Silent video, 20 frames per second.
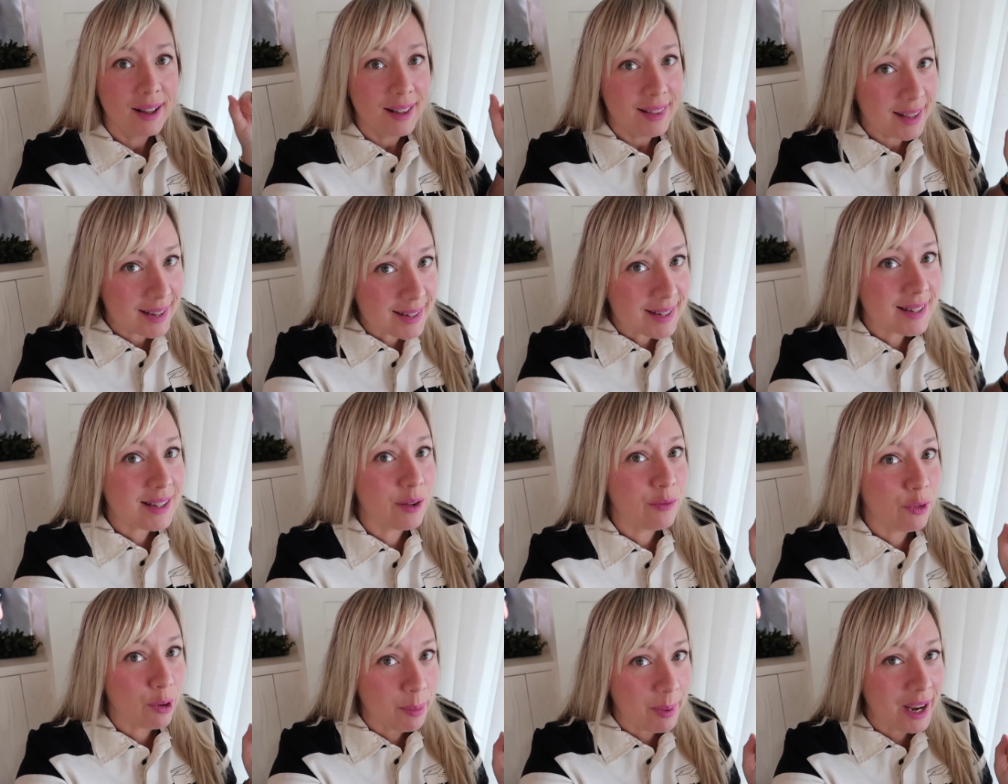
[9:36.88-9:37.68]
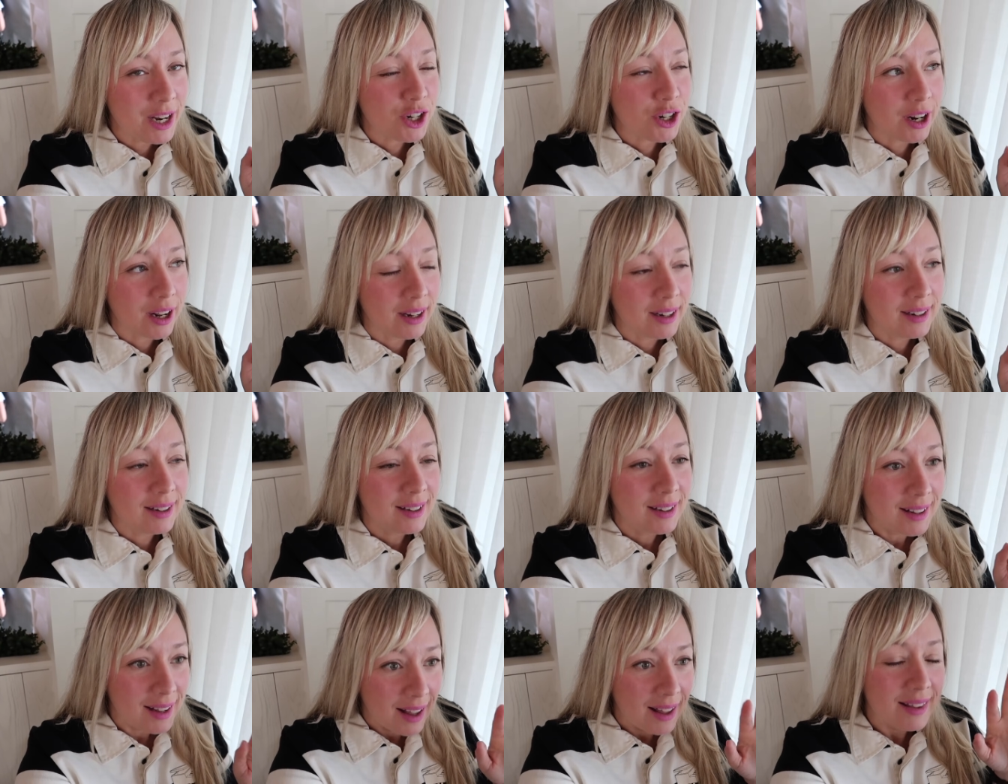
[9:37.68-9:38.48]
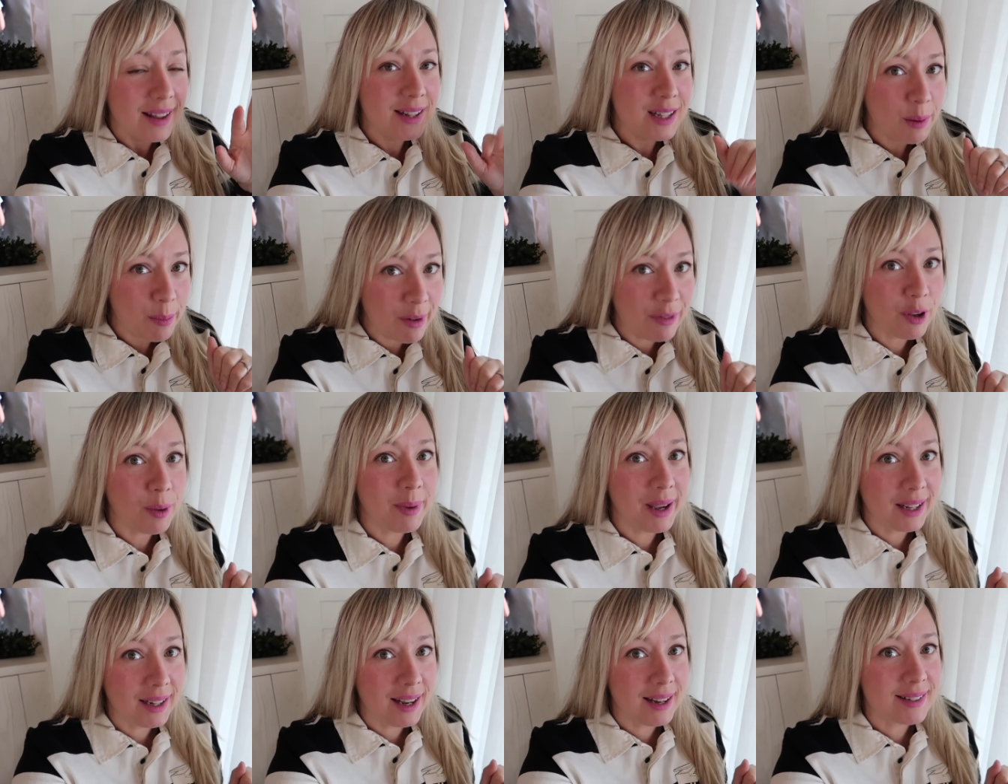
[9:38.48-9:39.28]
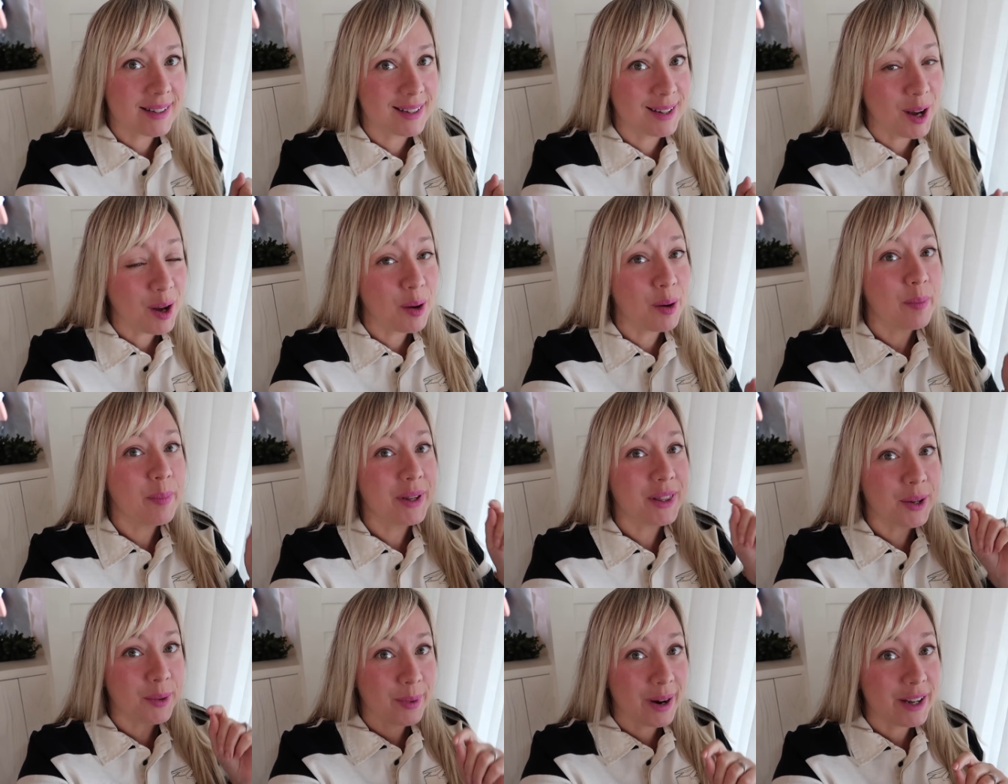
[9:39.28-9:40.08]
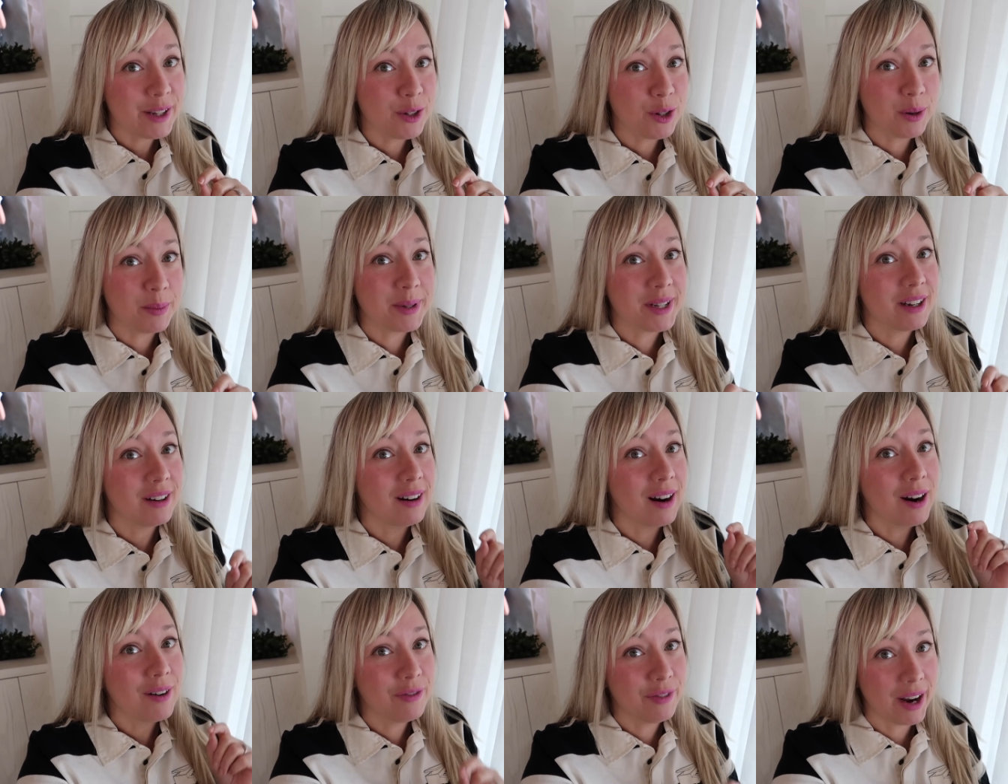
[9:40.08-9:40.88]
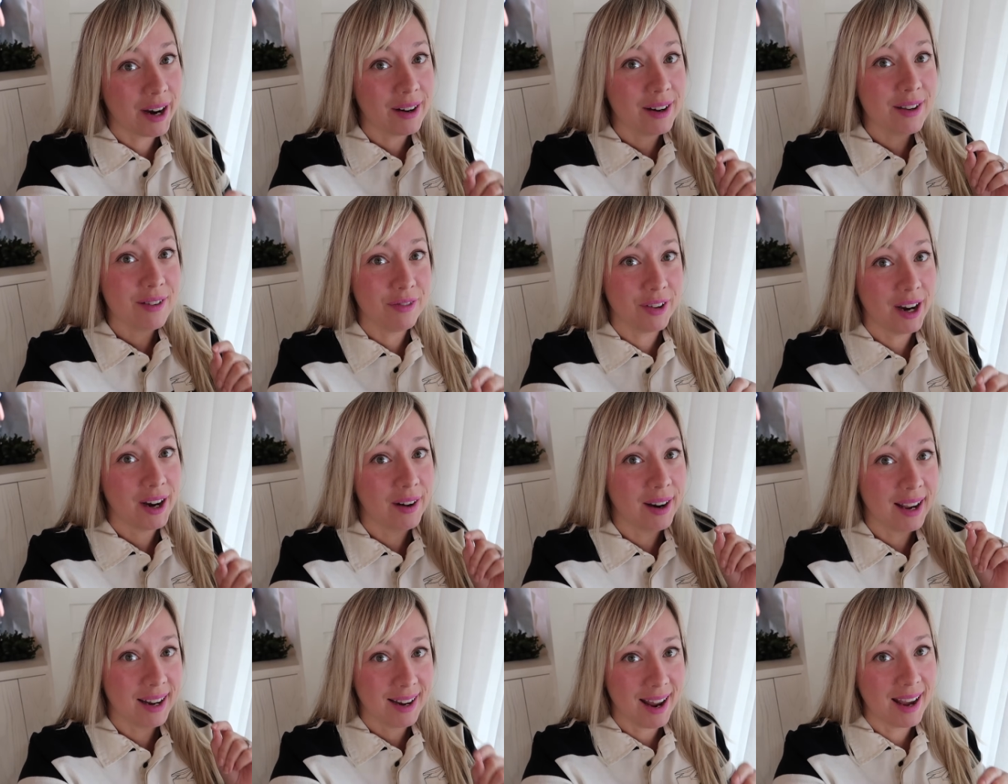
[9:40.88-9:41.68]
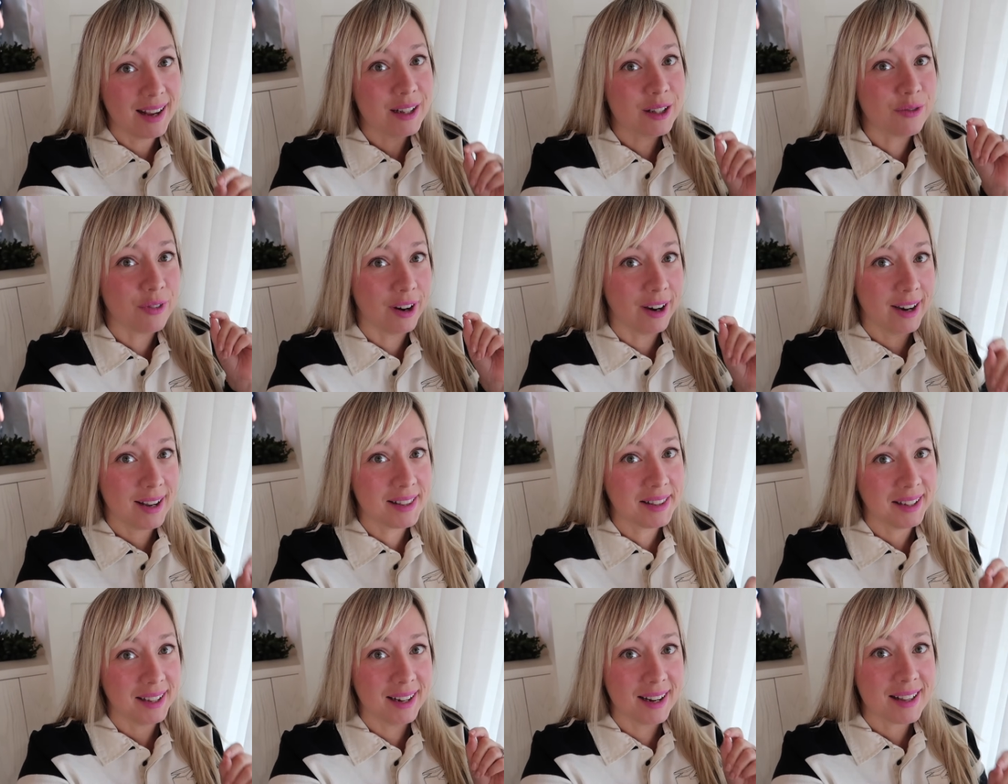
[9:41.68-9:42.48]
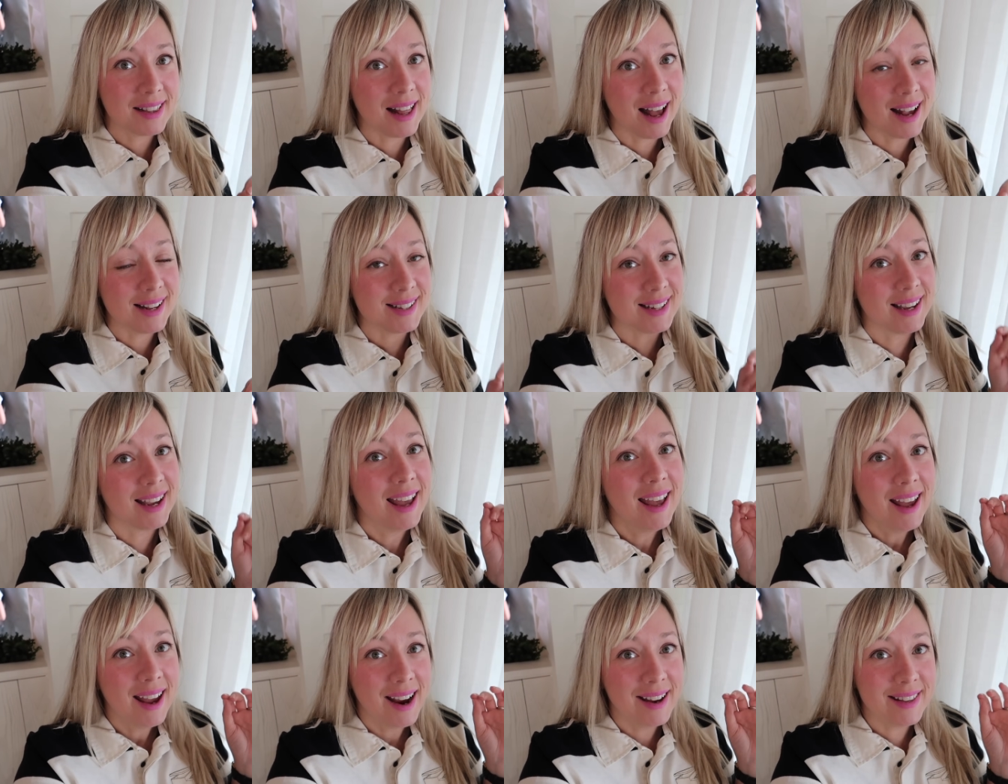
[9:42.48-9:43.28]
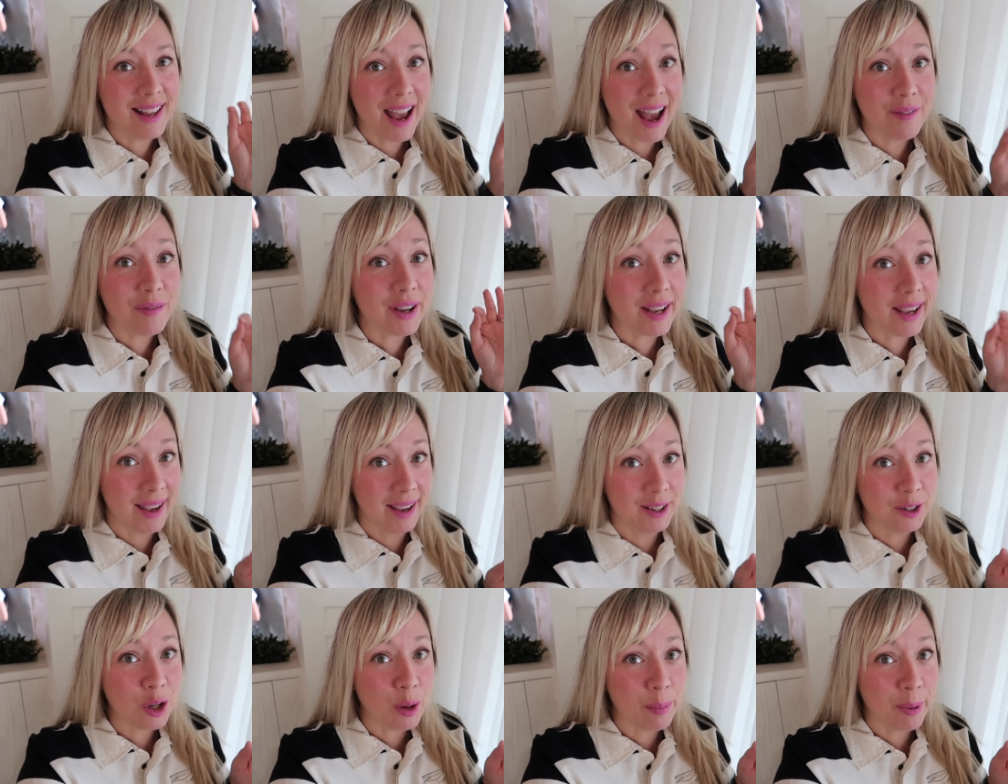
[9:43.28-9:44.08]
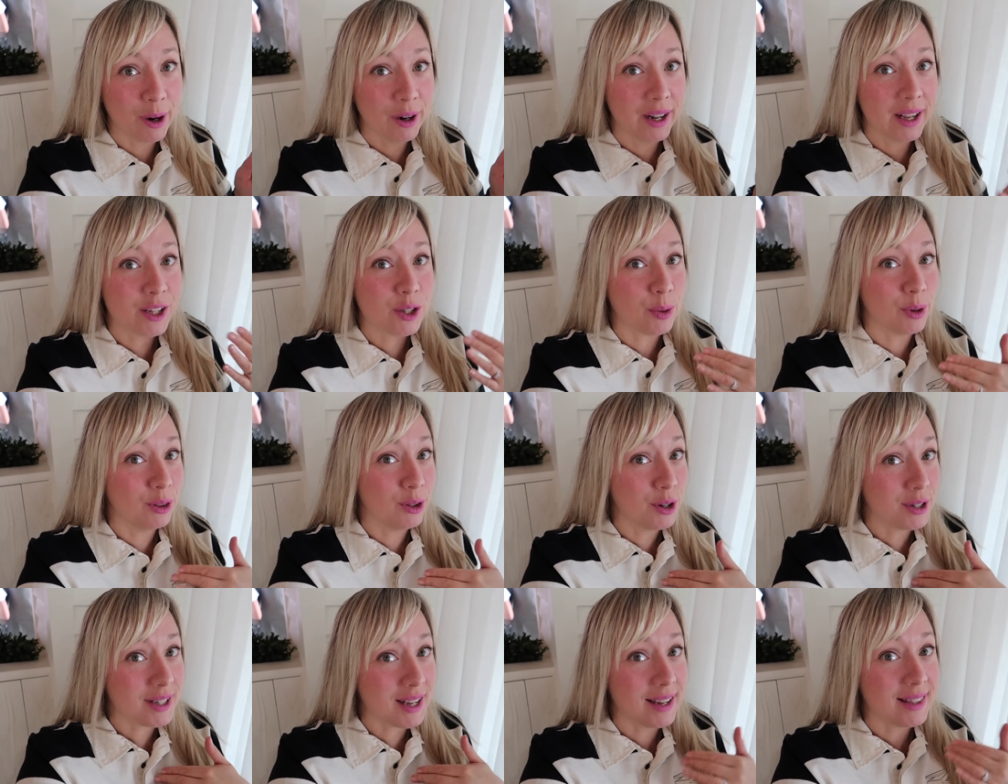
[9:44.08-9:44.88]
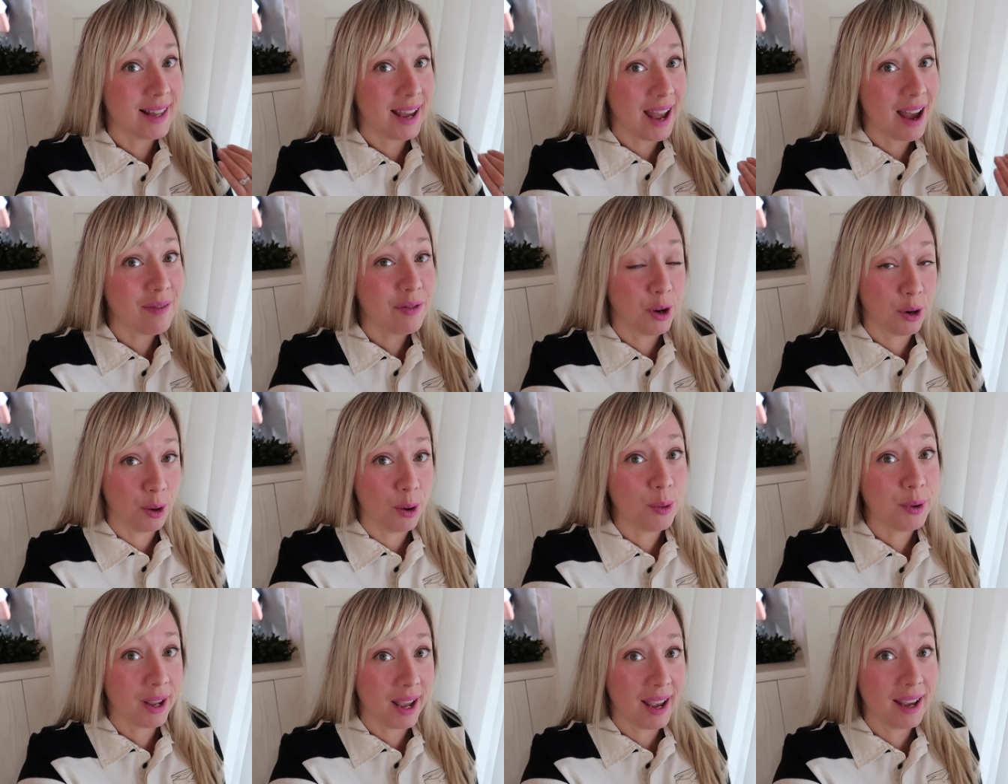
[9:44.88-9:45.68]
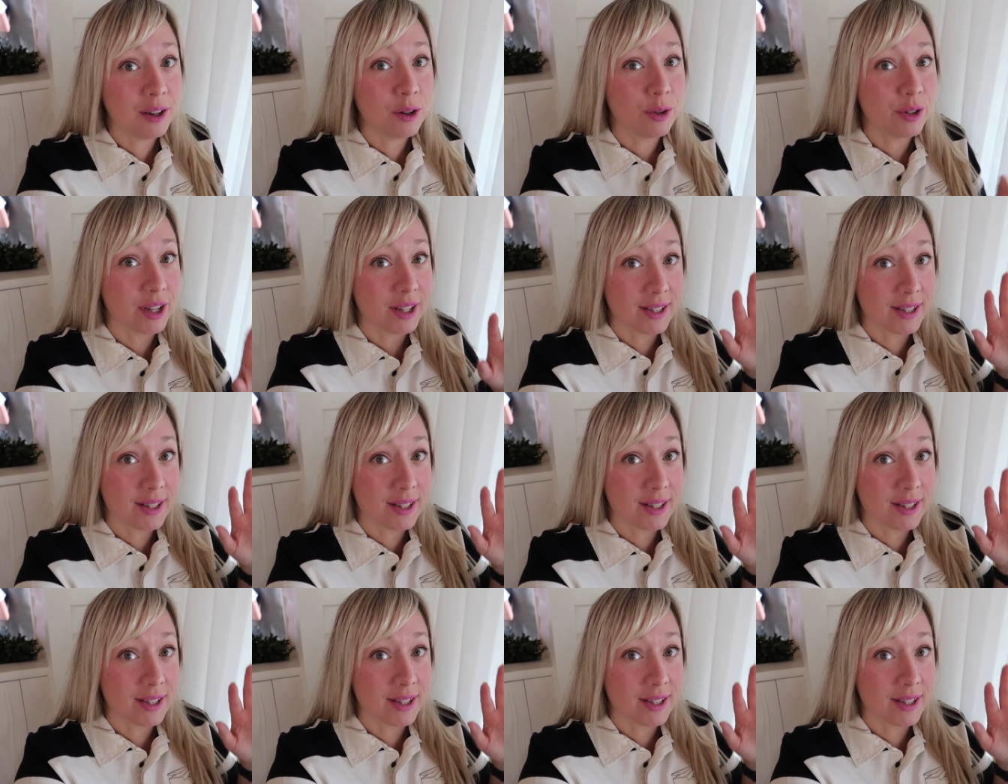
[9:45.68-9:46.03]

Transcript: This is information that some of you may need to know, but the restrooms here are very, very nice, very clean and classy, and they have a candle burning, so it looks like they have their own candles.